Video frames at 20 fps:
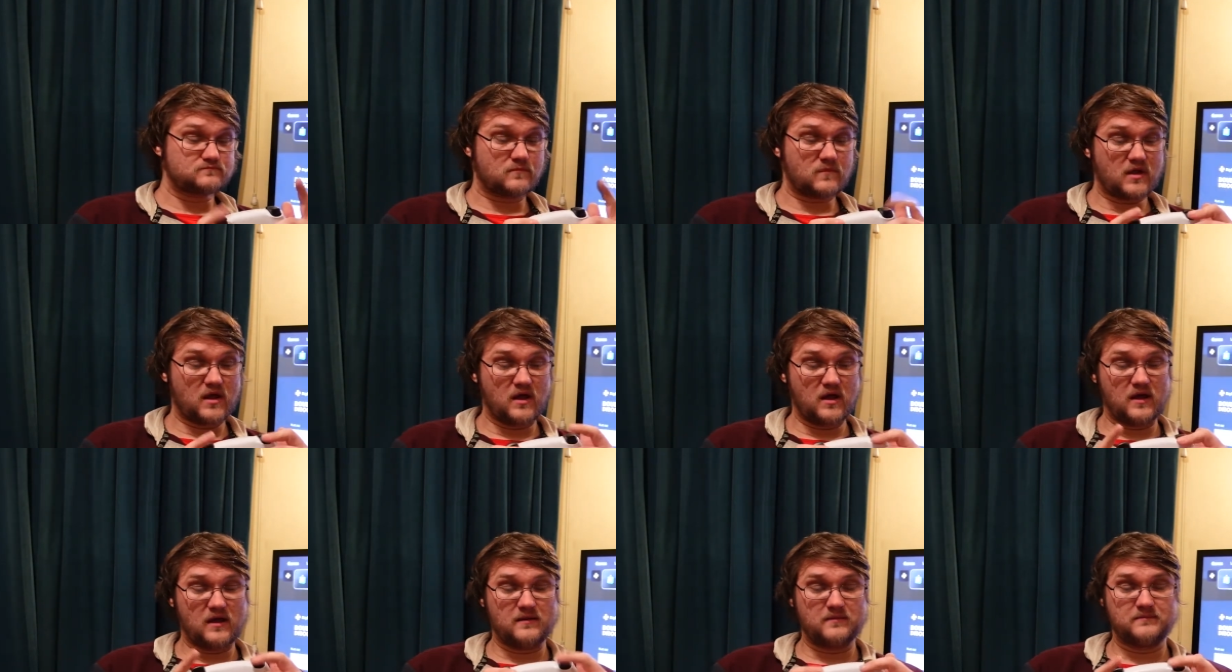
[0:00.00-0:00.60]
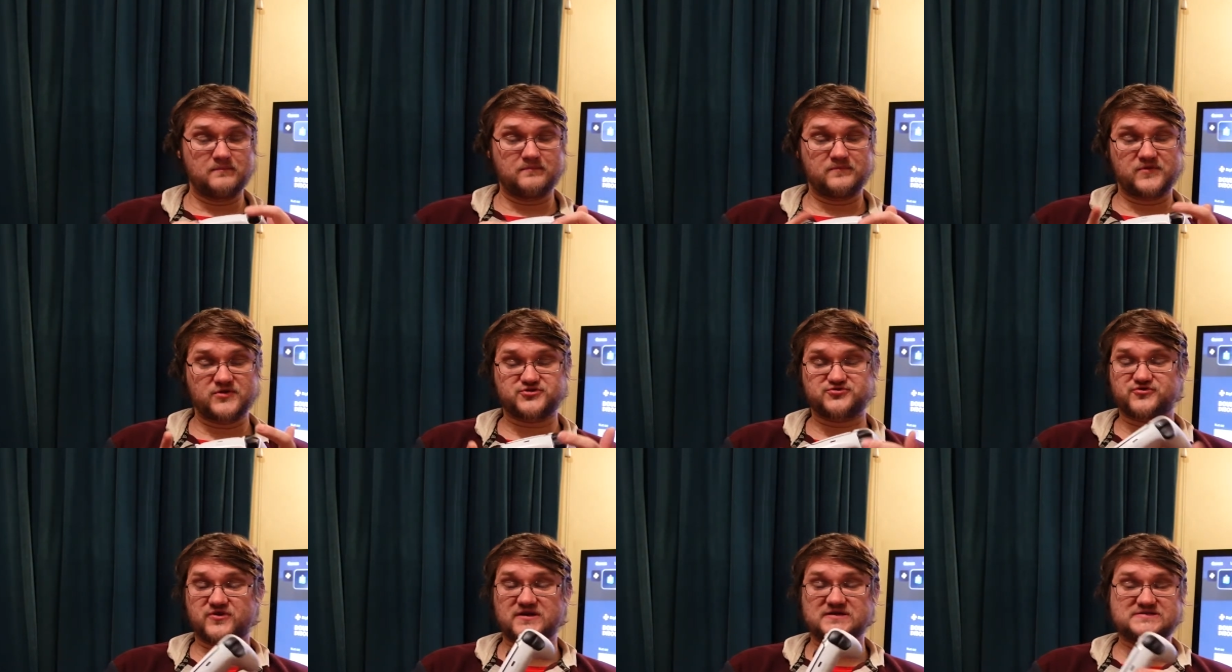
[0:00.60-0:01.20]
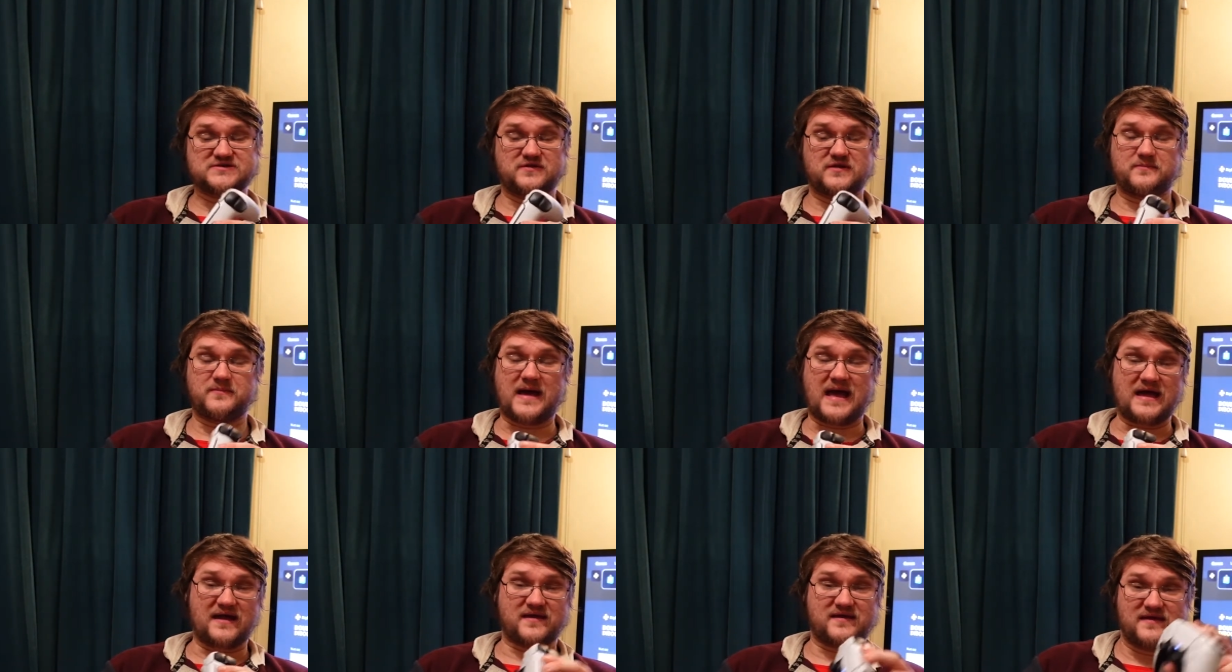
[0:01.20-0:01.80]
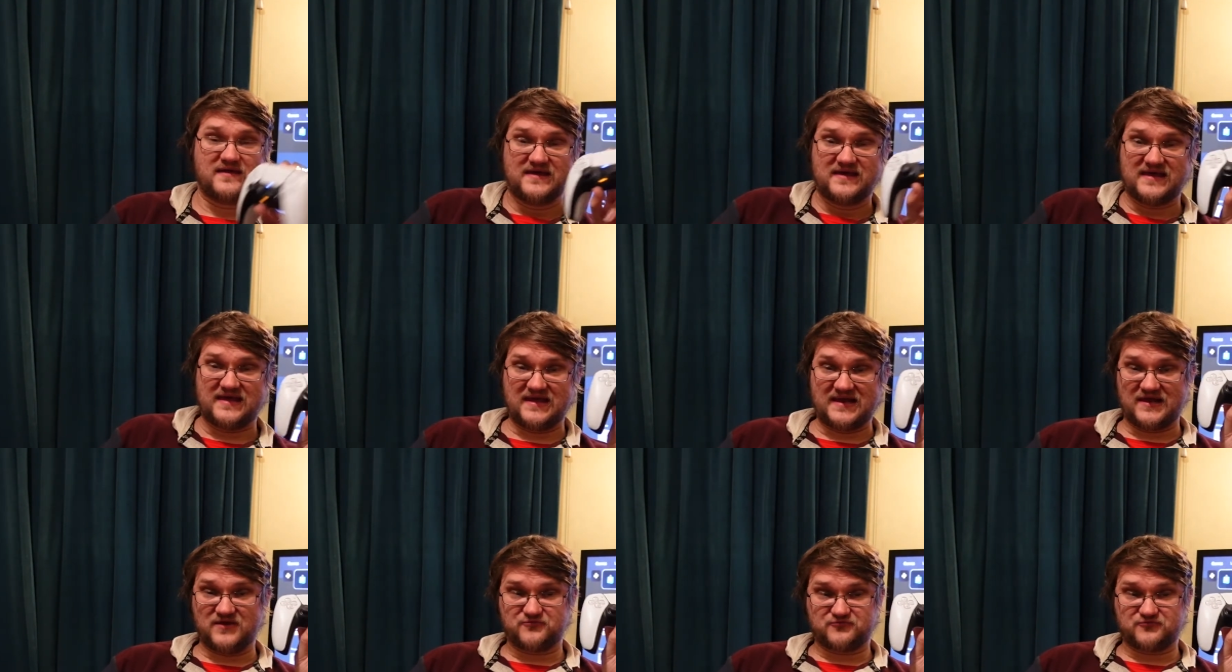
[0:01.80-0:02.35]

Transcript: The triggers on the back, it